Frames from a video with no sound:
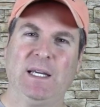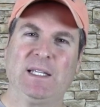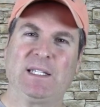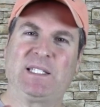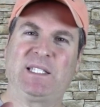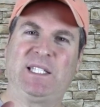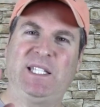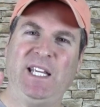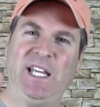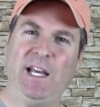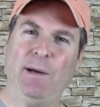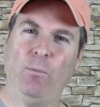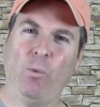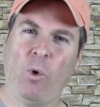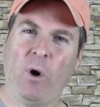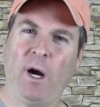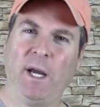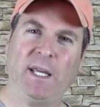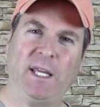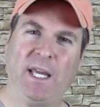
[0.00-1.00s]

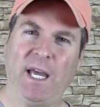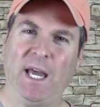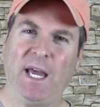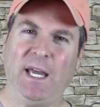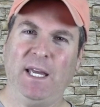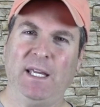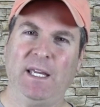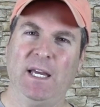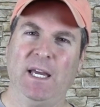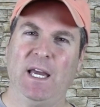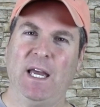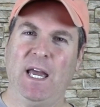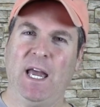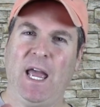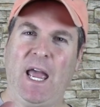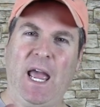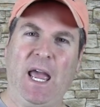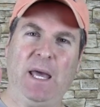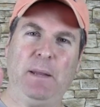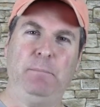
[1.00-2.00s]
CMYK,
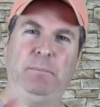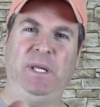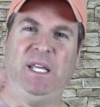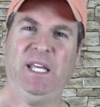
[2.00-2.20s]
and